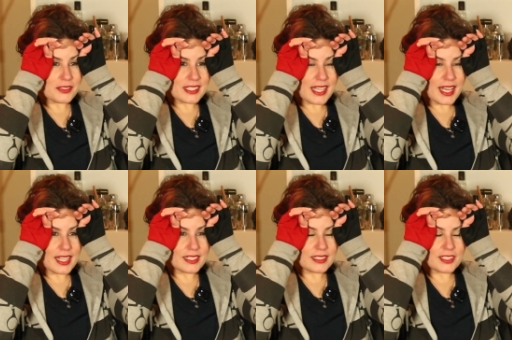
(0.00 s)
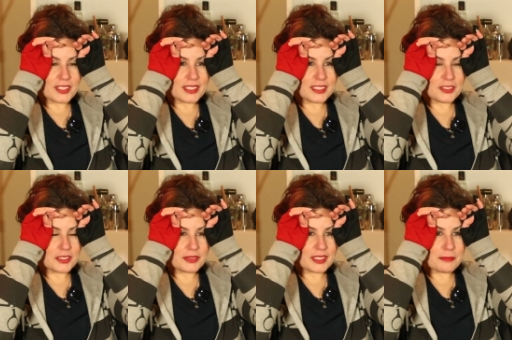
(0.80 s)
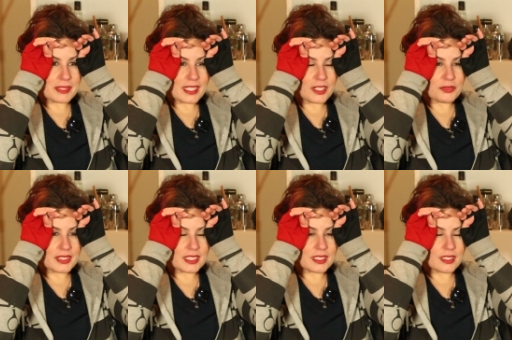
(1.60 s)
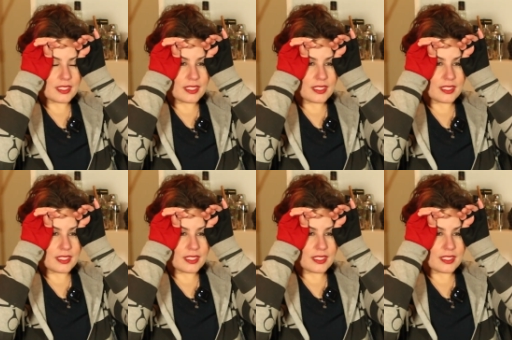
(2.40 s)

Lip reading: Sad he couldn't do it with himself with the